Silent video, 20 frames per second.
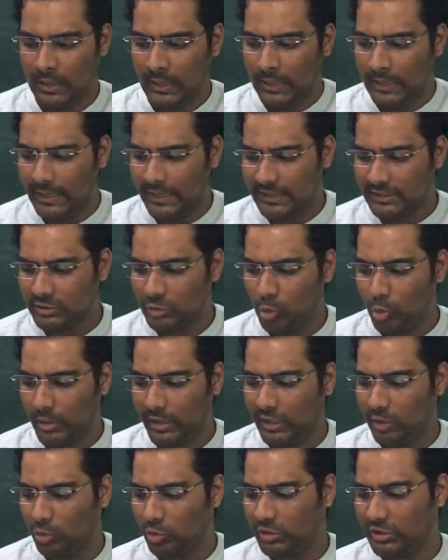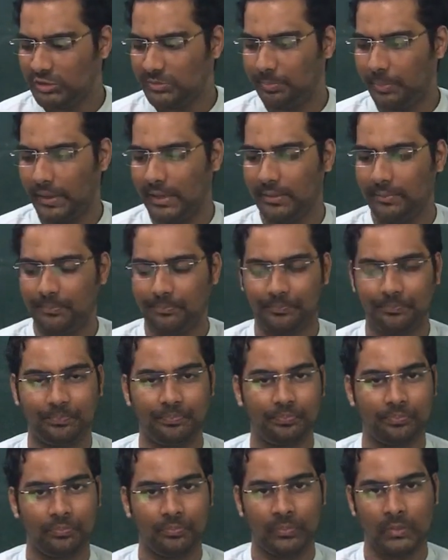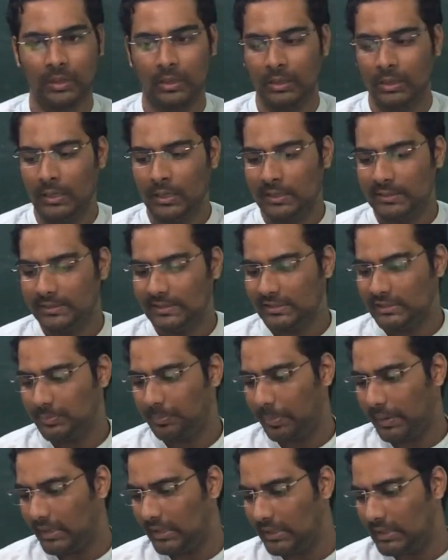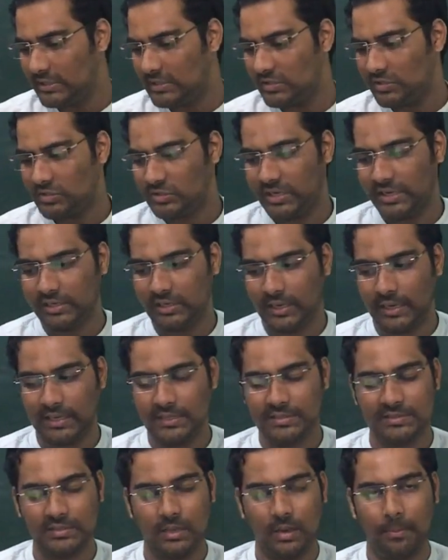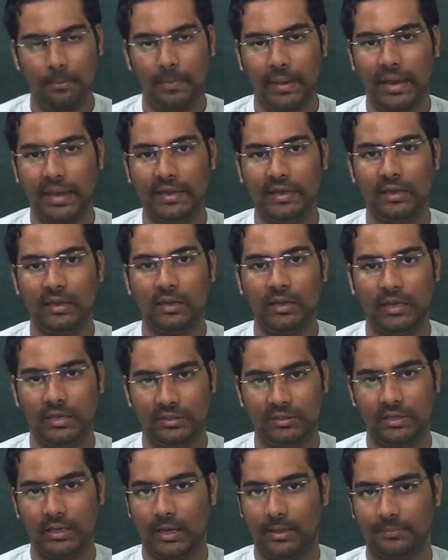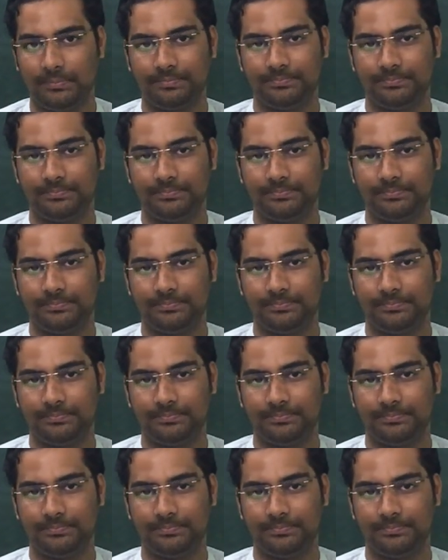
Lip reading: Let us look into this pen. This pen is stated as made in India.